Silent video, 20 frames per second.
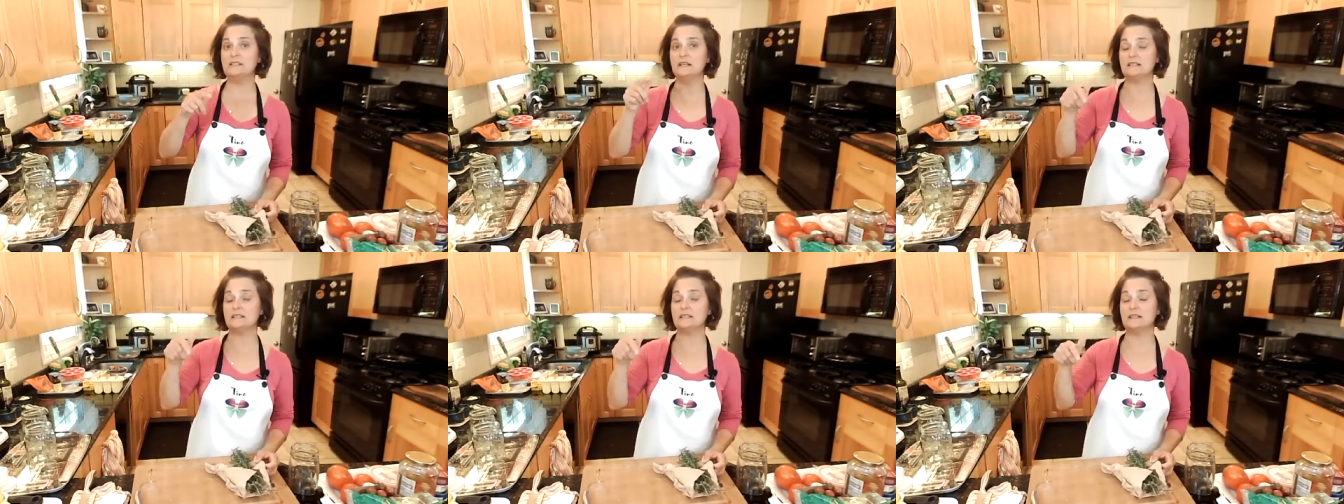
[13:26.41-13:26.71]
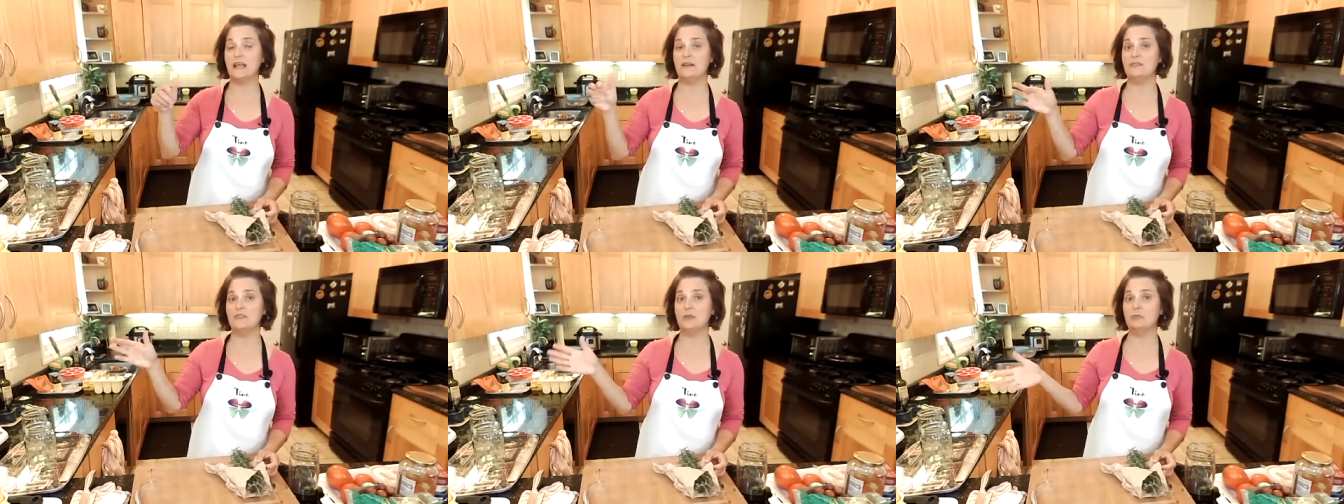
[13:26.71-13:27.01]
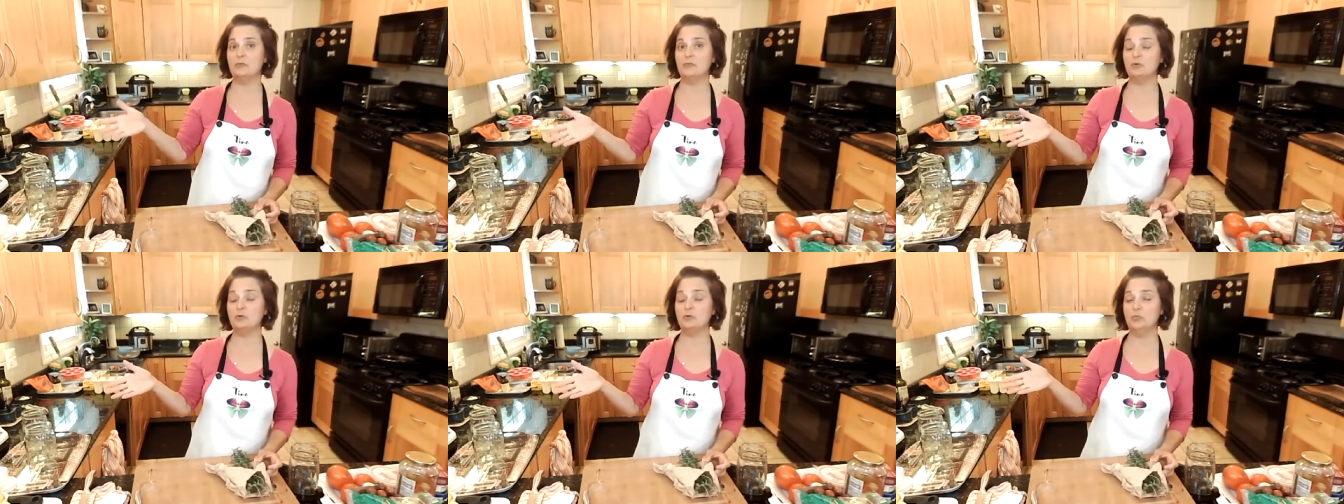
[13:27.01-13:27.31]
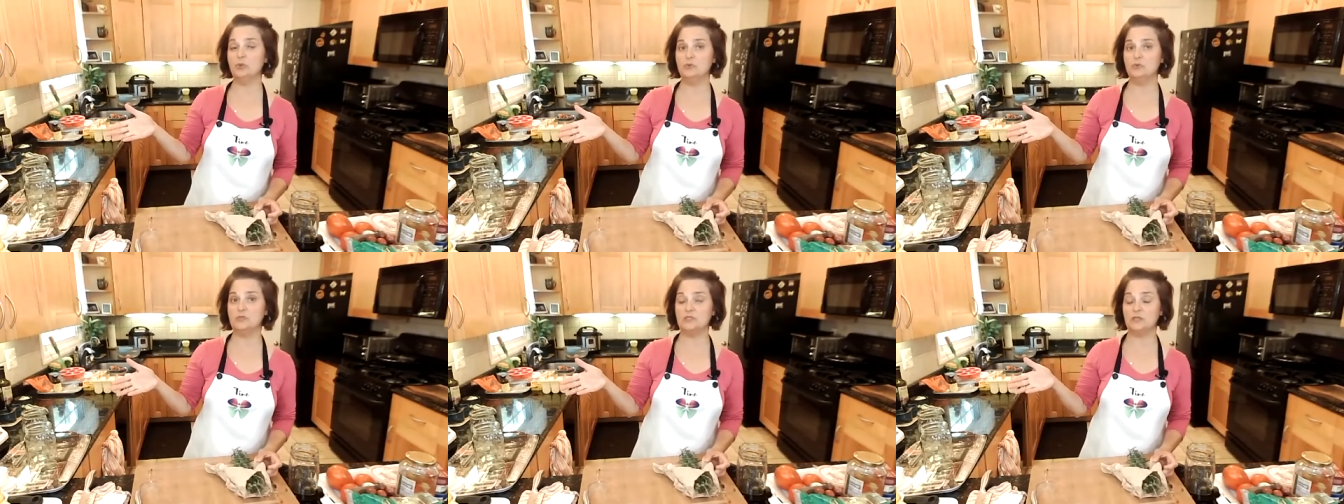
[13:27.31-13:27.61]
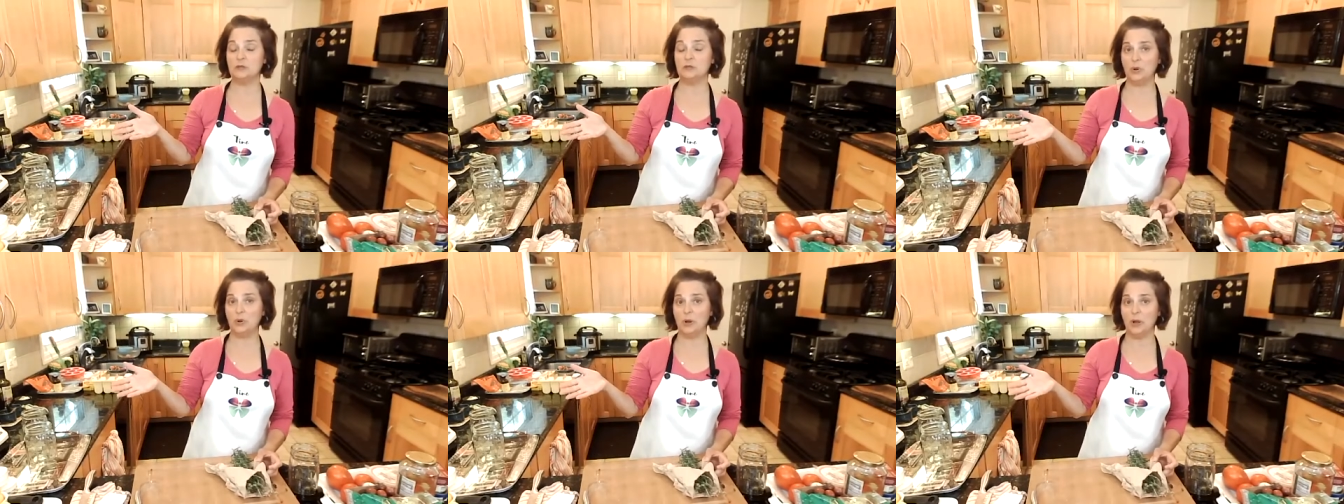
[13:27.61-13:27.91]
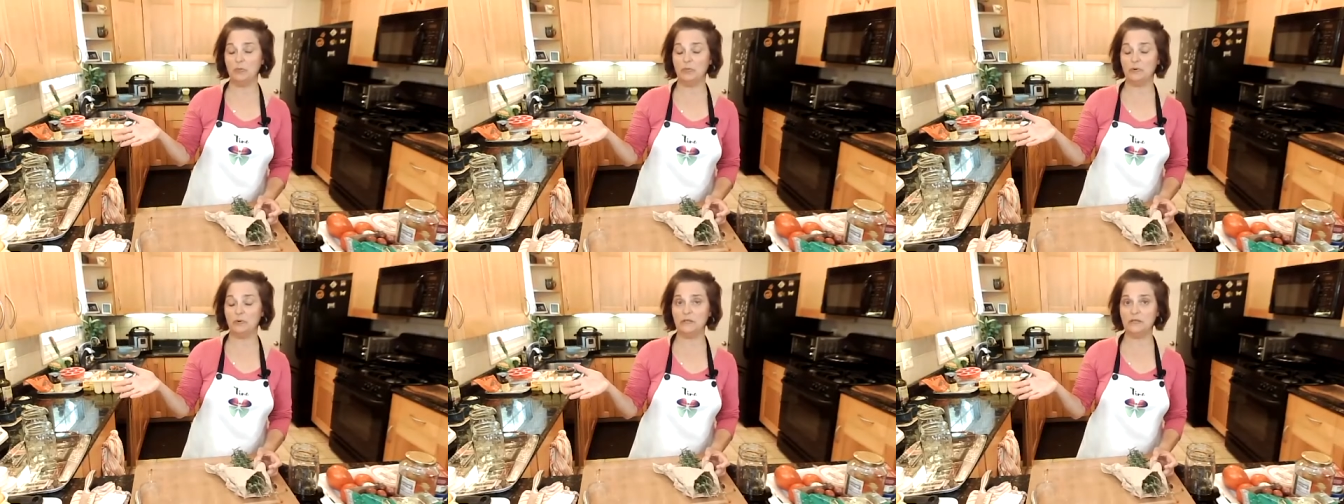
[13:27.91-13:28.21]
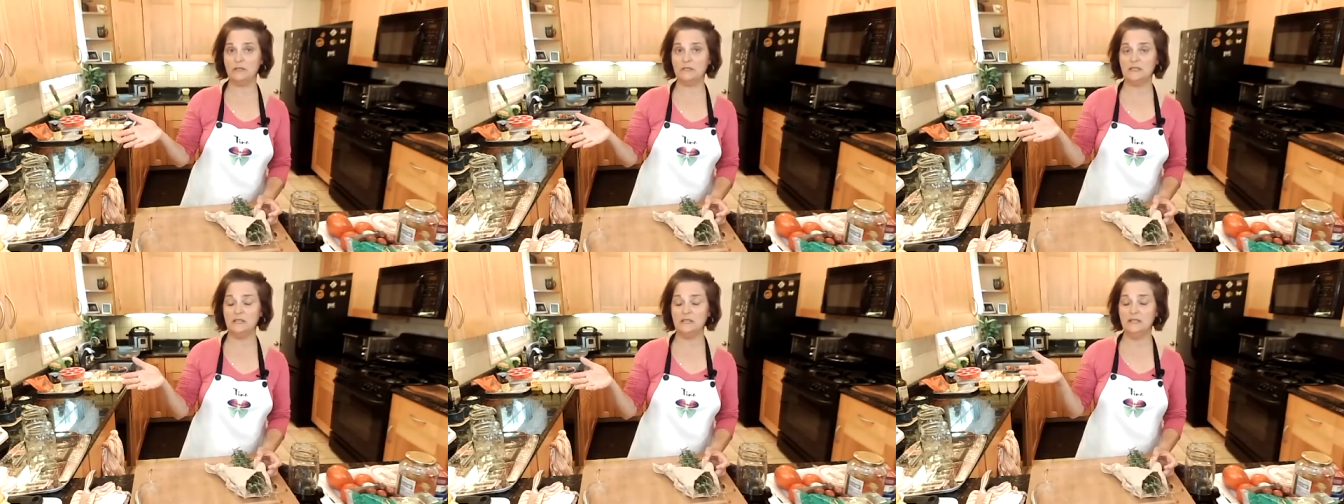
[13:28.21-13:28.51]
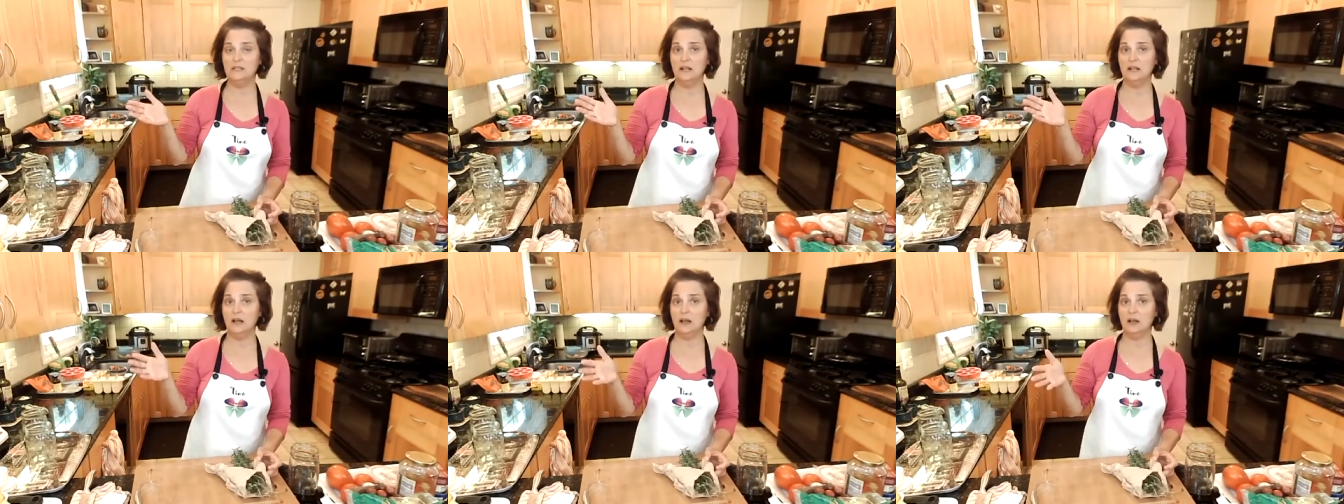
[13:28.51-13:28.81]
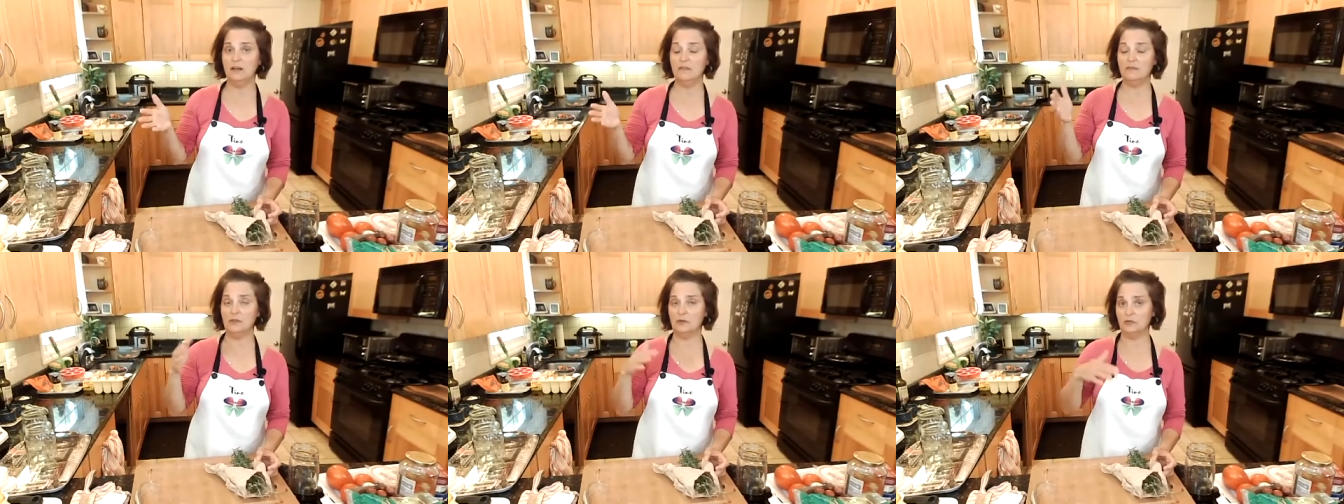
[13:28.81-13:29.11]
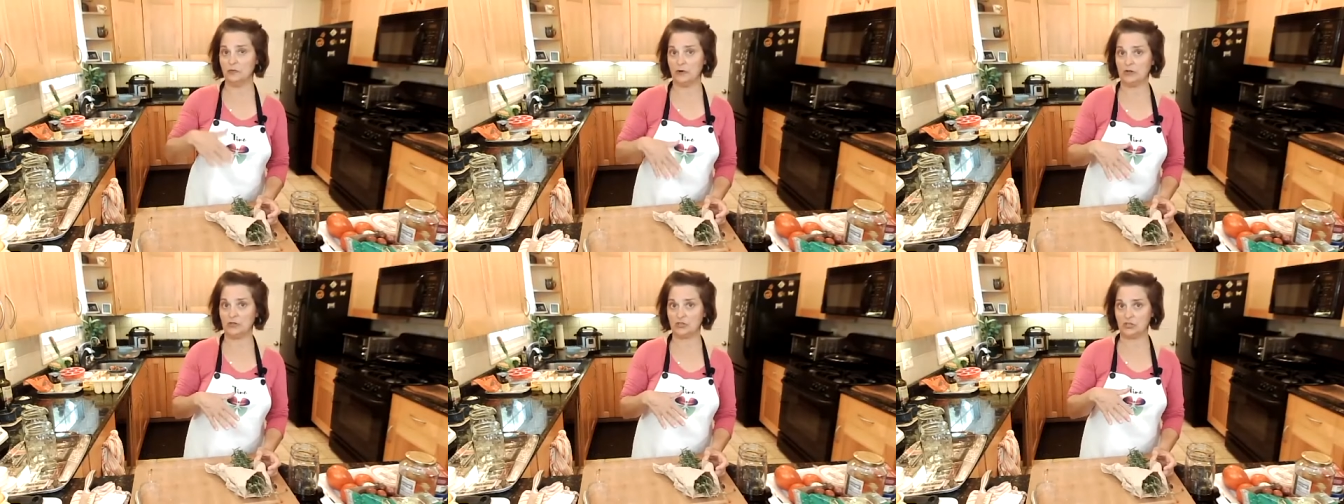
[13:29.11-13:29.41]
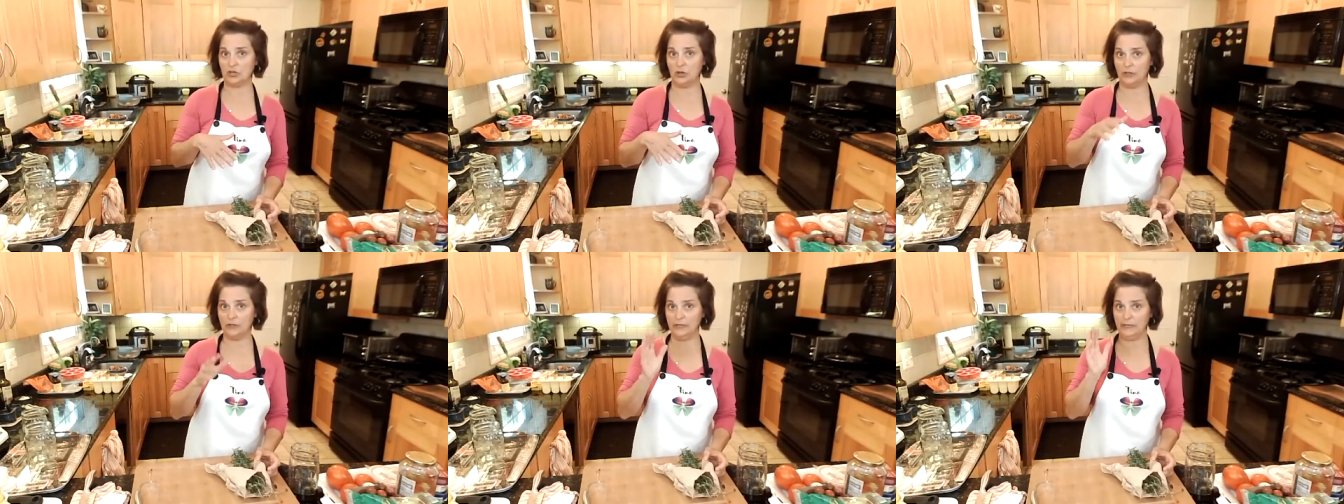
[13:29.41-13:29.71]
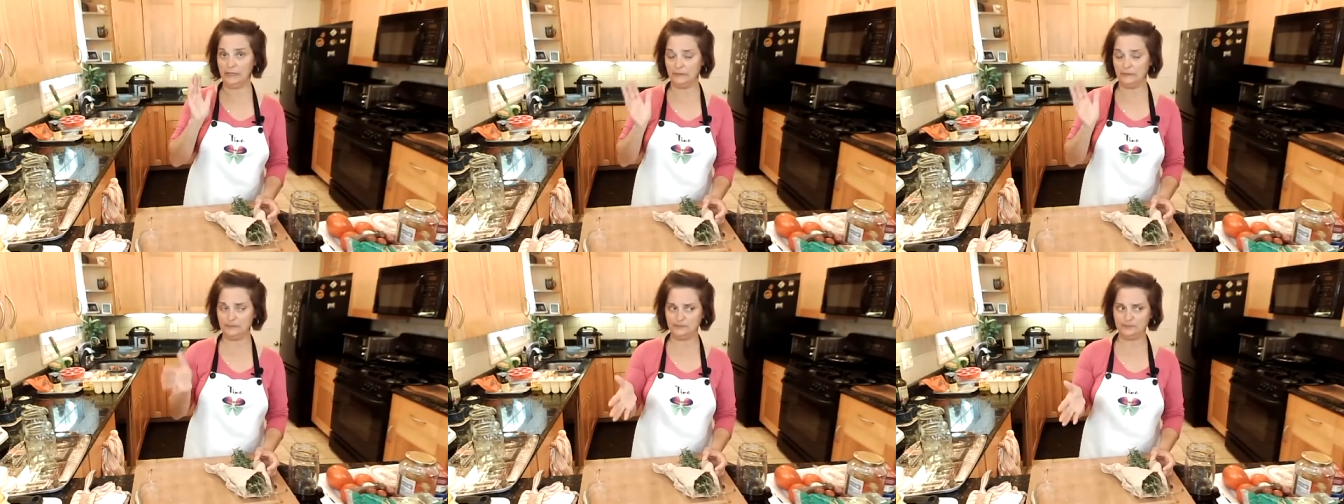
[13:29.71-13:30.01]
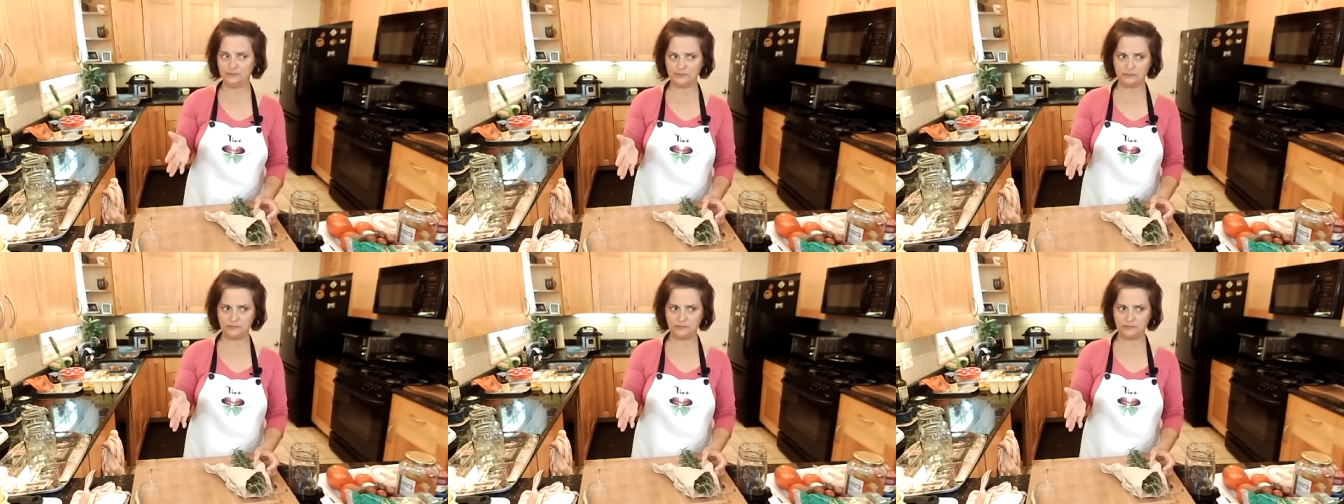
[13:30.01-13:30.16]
but it doesn't have the immune boosting properties of the fresh garlic.